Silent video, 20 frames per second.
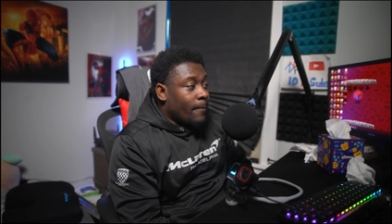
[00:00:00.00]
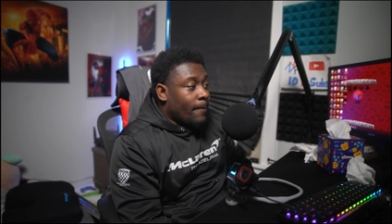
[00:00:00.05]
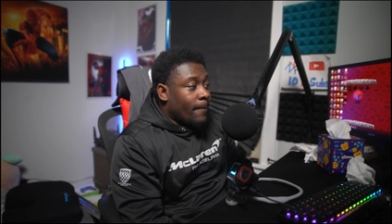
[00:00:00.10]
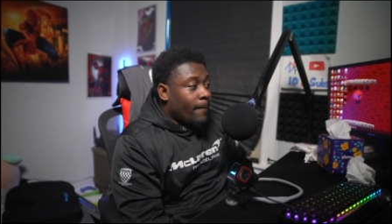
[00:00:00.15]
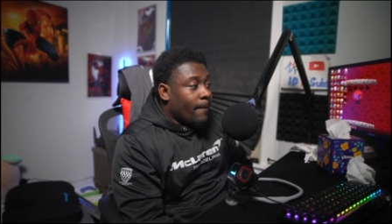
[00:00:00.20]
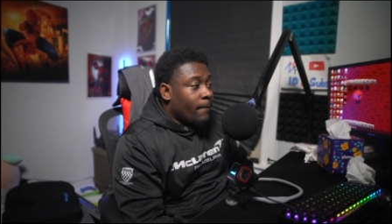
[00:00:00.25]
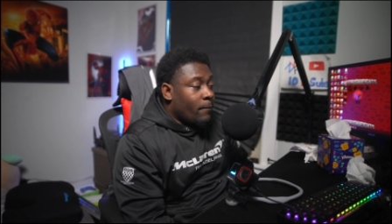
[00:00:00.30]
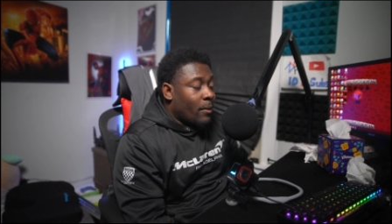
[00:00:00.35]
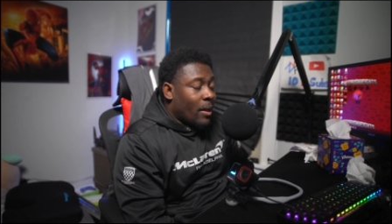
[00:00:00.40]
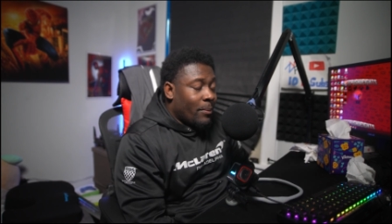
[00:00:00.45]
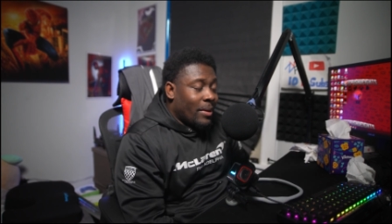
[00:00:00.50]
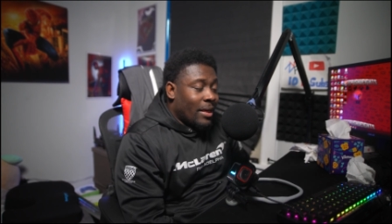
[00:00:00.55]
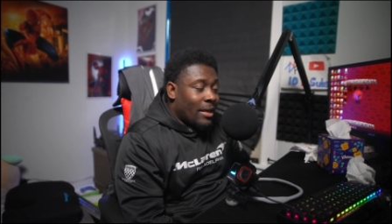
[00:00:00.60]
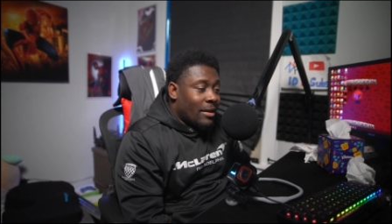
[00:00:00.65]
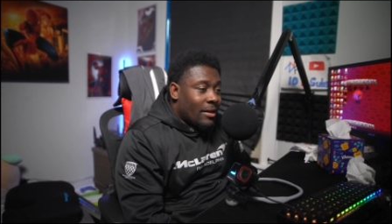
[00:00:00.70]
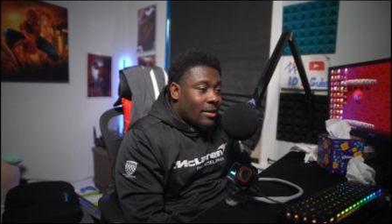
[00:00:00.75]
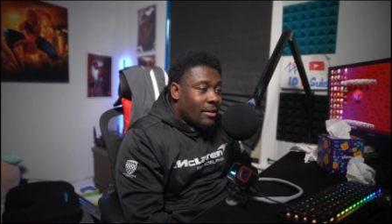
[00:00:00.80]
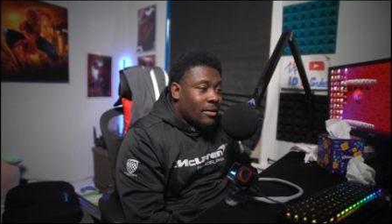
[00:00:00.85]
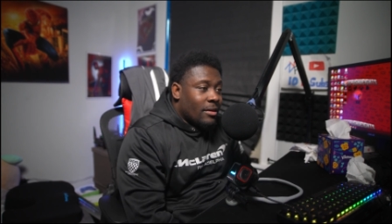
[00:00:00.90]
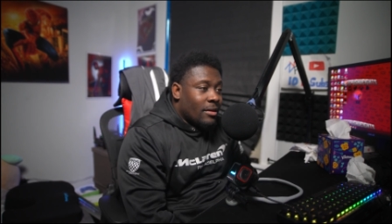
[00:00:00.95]
but I mean,
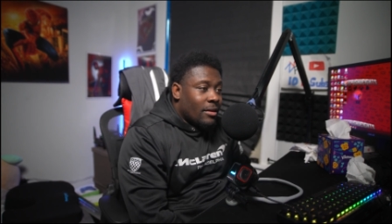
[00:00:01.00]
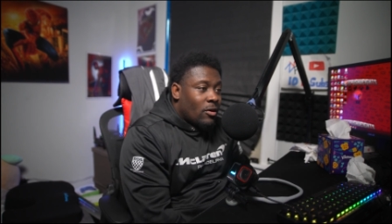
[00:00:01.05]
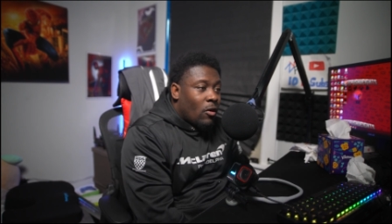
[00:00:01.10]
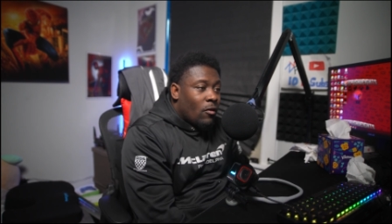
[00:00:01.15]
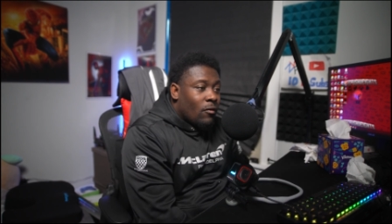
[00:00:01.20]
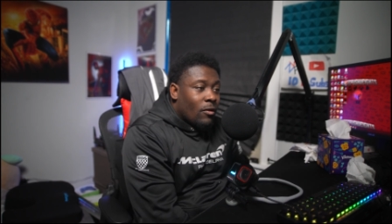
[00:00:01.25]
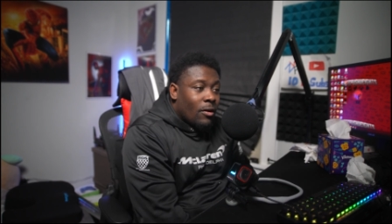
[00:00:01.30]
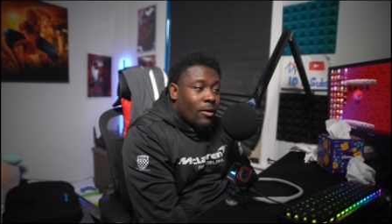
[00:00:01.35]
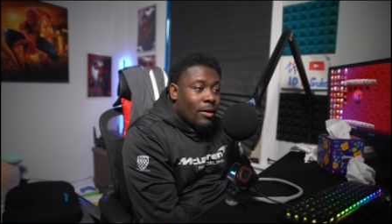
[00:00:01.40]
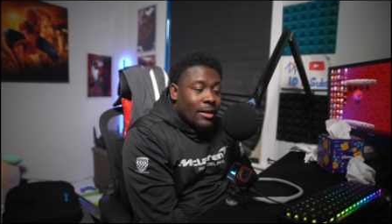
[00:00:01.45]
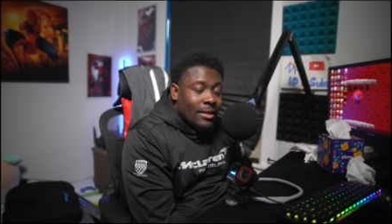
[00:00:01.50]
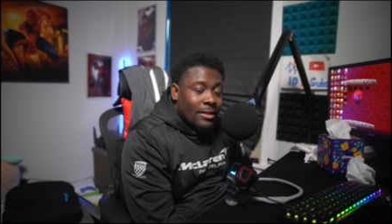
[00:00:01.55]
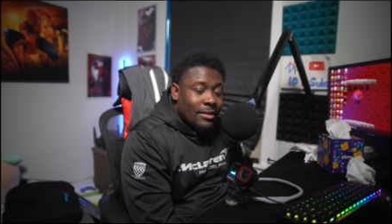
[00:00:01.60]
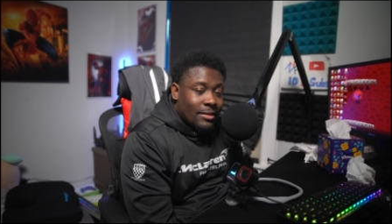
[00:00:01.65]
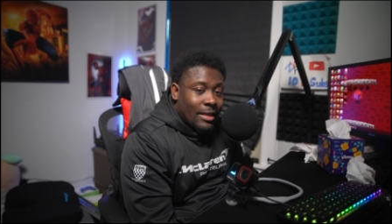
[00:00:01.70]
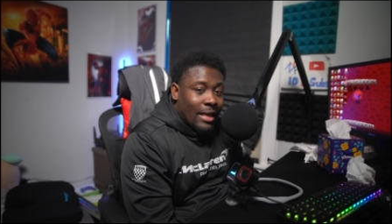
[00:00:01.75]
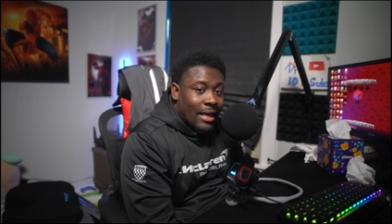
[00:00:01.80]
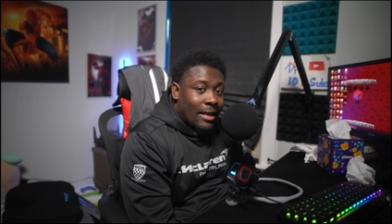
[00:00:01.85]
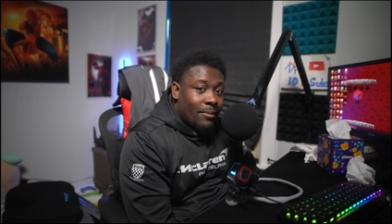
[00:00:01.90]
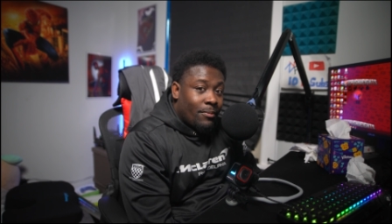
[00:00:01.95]
overall, it is
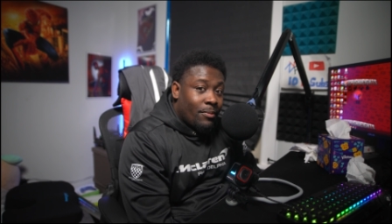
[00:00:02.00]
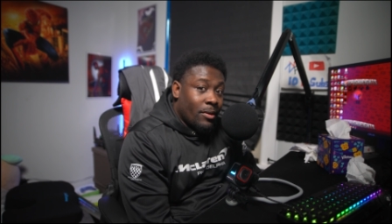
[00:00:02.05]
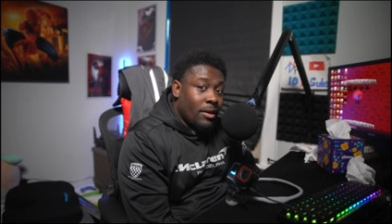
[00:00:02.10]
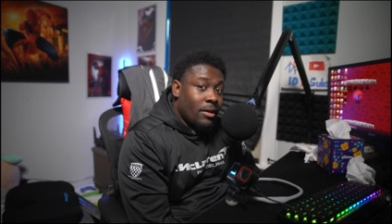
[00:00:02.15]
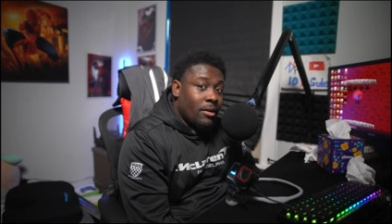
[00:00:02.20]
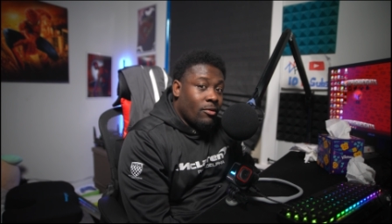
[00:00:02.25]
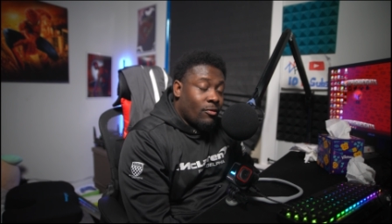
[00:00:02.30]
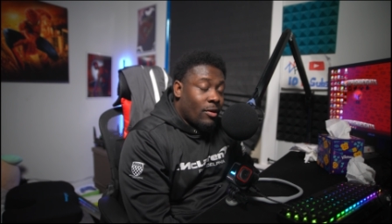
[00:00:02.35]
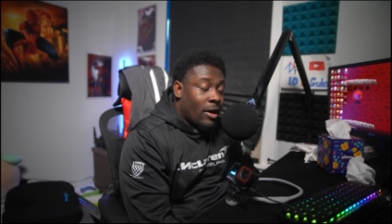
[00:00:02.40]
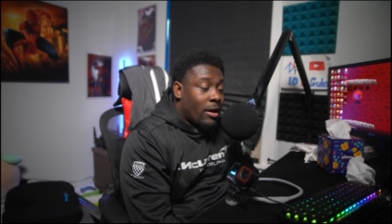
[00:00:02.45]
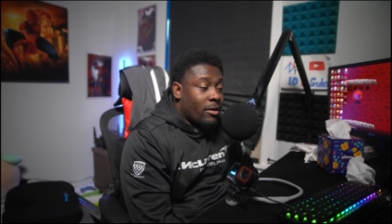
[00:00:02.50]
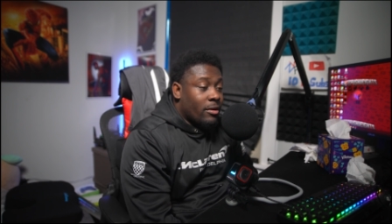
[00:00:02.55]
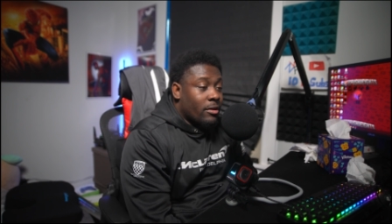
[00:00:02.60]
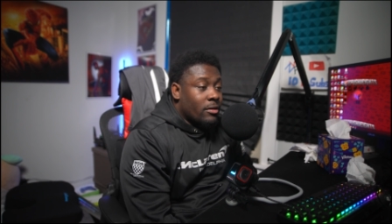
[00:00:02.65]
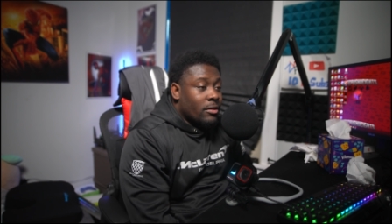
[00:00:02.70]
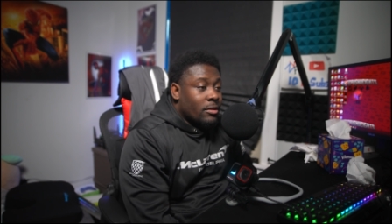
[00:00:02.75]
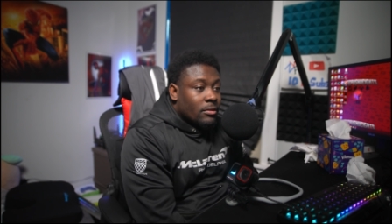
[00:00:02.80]
a pretty good router.